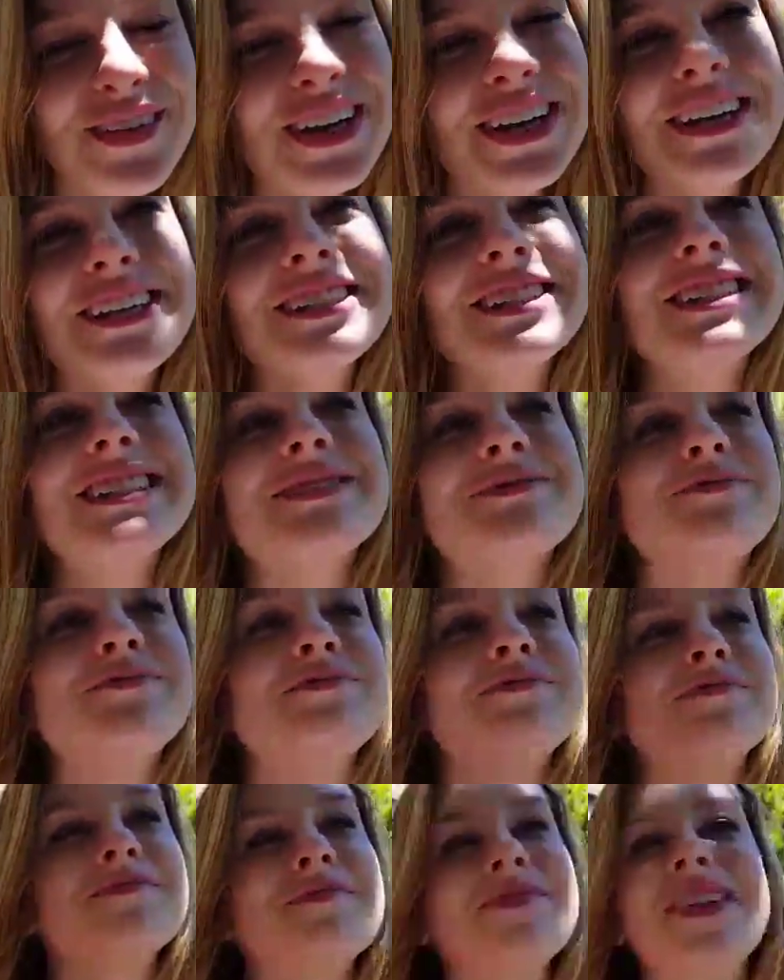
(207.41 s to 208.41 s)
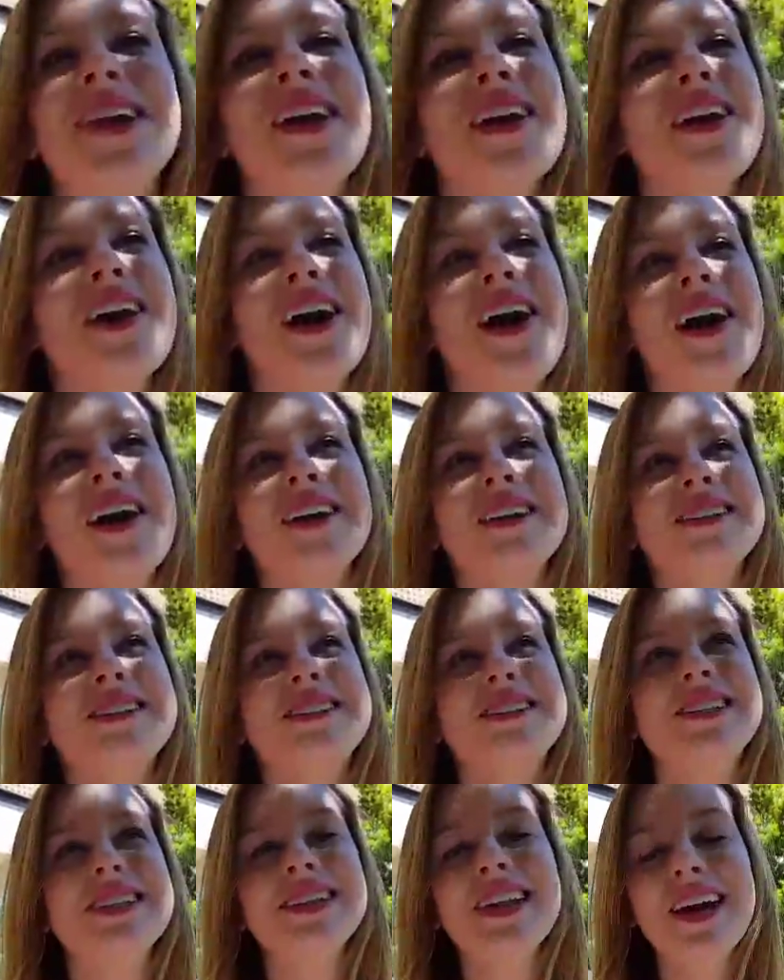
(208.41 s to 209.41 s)
because
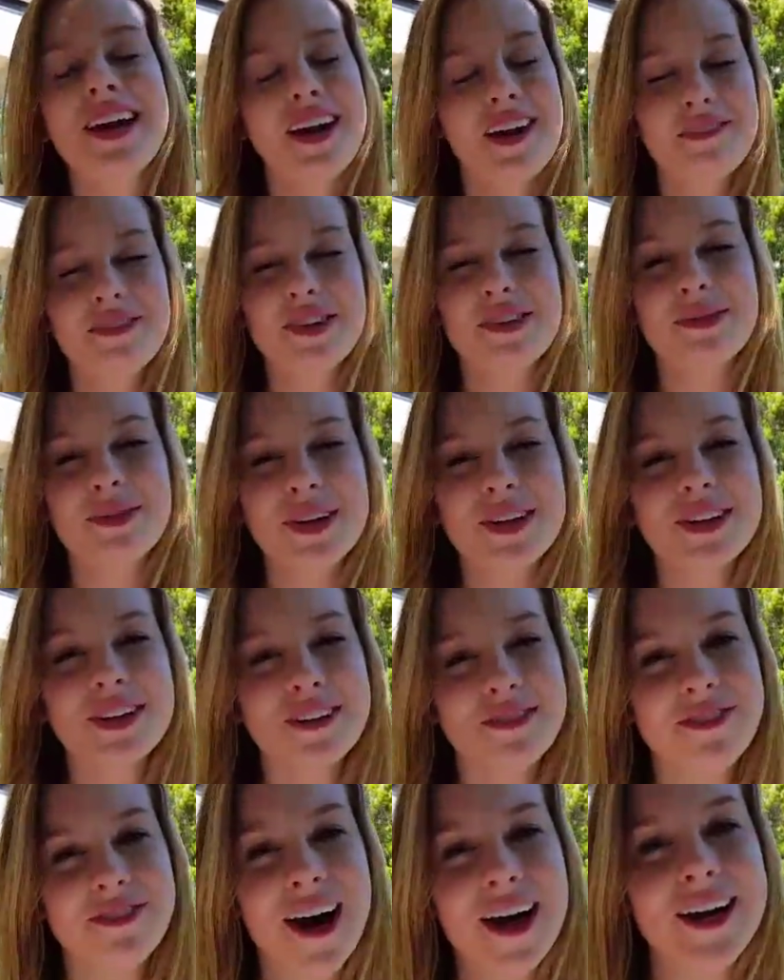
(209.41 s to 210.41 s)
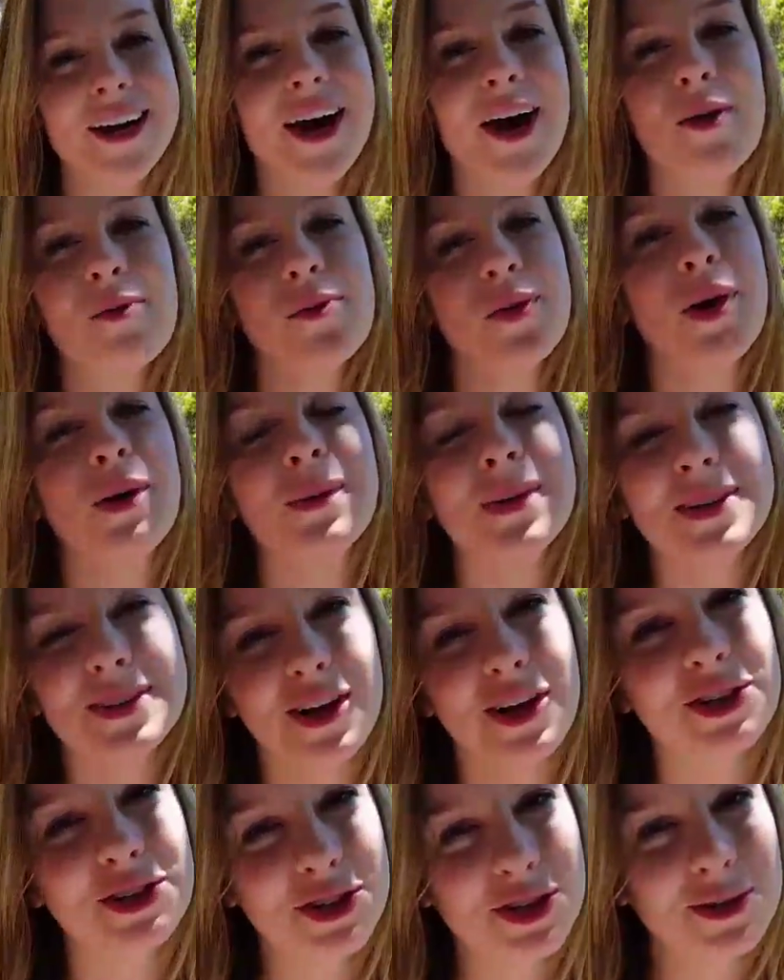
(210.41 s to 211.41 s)
did they ever really find out what was
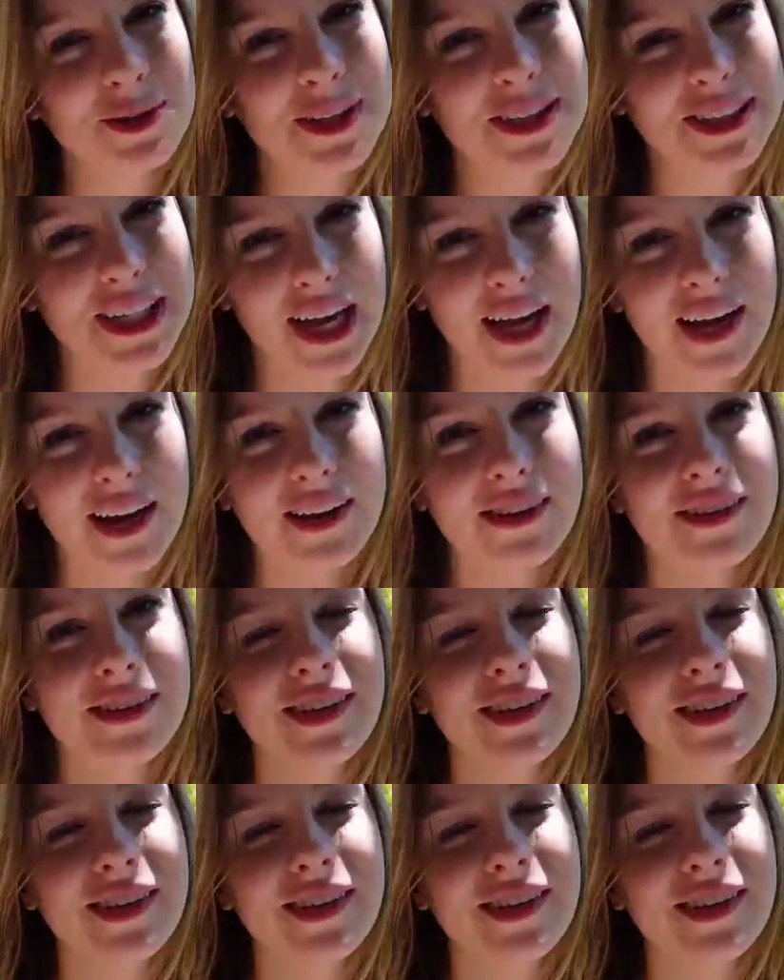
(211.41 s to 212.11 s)
on Joey's head